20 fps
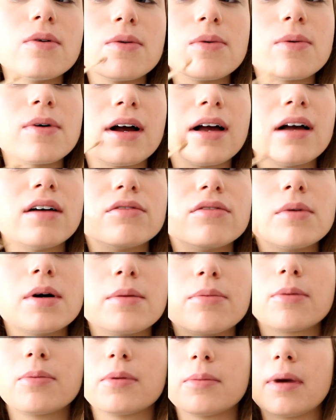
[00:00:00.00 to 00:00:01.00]
wherever my
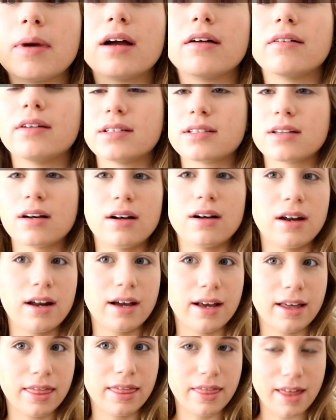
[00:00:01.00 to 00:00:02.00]
problem areas are,
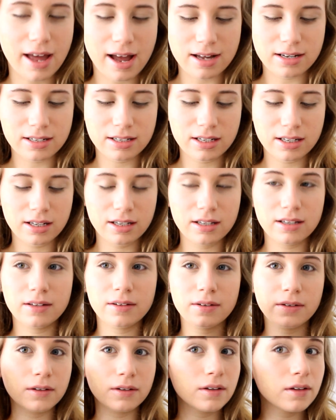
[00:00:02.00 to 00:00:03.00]
like that,
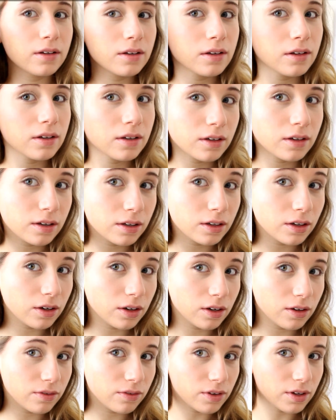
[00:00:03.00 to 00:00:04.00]

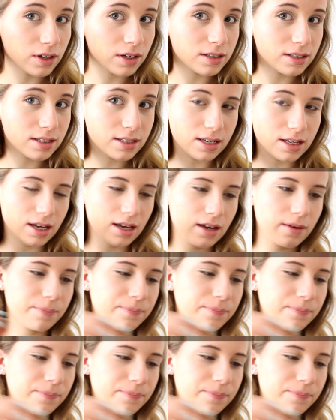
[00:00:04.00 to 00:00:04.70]
if you can see.